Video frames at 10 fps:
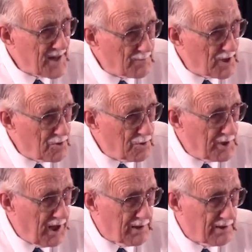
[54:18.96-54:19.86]
A
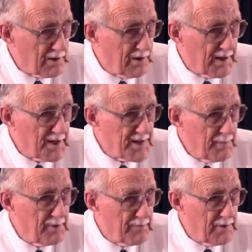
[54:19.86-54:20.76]
substitute death that God
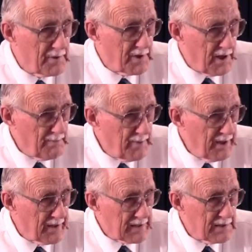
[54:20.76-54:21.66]
accepted for the time
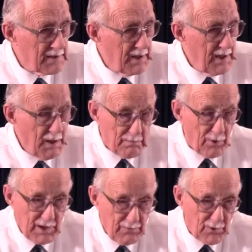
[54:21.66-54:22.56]
being,
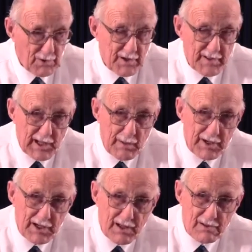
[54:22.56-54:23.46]
pointing forward to the
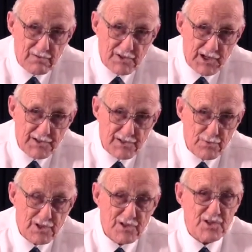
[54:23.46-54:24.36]
coming death of
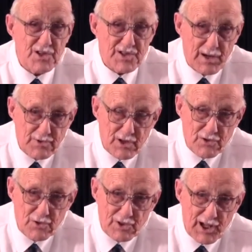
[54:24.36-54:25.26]
Jesus, which is a
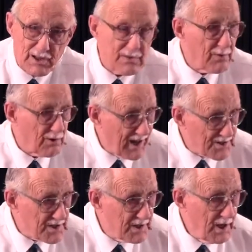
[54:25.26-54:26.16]
substitute death
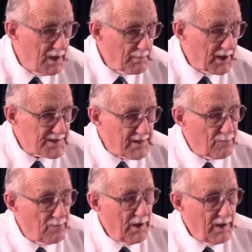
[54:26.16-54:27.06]
for us.
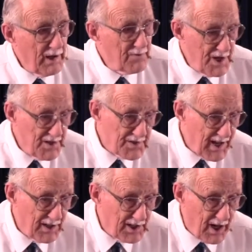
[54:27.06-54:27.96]
Because if
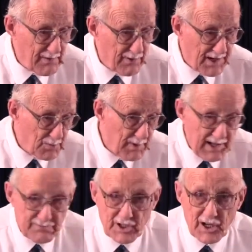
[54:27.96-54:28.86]
Jesus hadn't died for us,
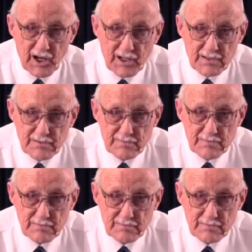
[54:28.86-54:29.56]
we'd have to die.